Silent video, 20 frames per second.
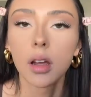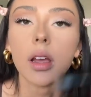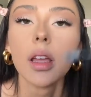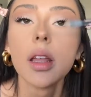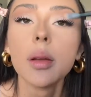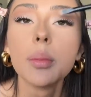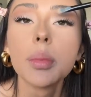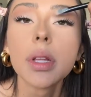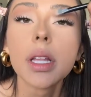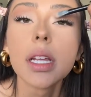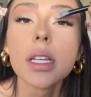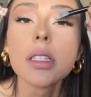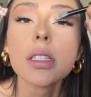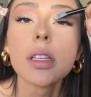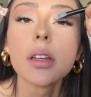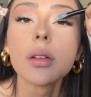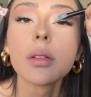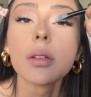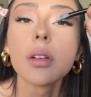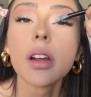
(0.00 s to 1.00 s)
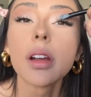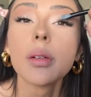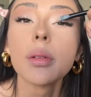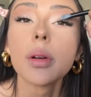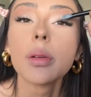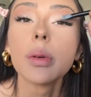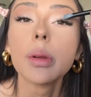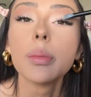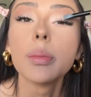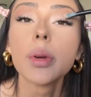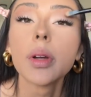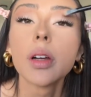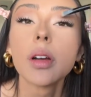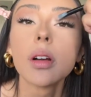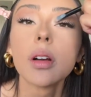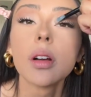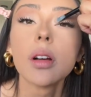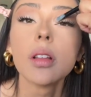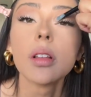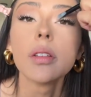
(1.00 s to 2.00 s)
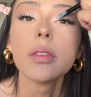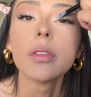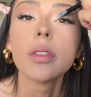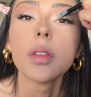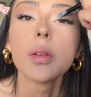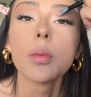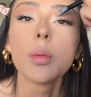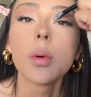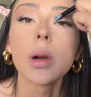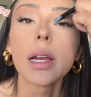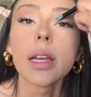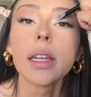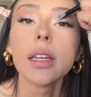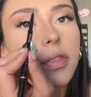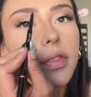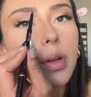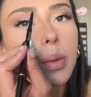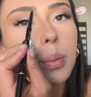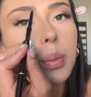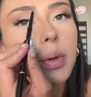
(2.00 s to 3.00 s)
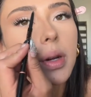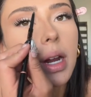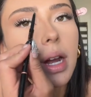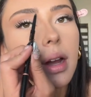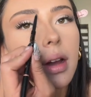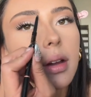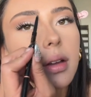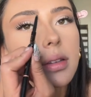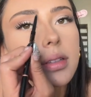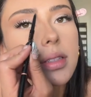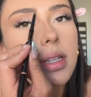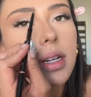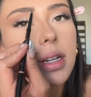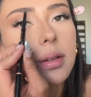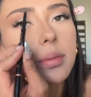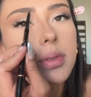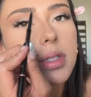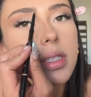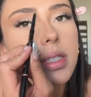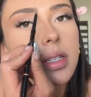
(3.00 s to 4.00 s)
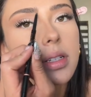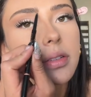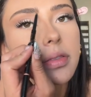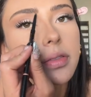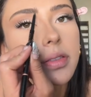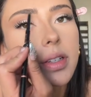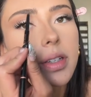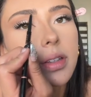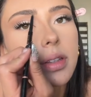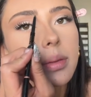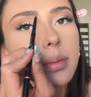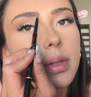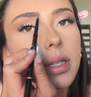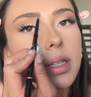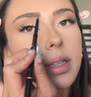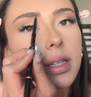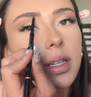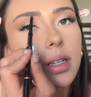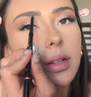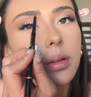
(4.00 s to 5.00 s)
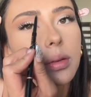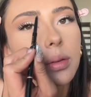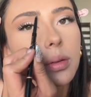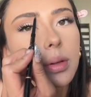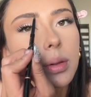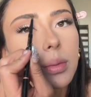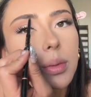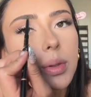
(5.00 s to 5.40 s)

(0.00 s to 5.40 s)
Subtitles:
and place it right where we put all of the white. For brows, I'm just gonna fill them in like normal.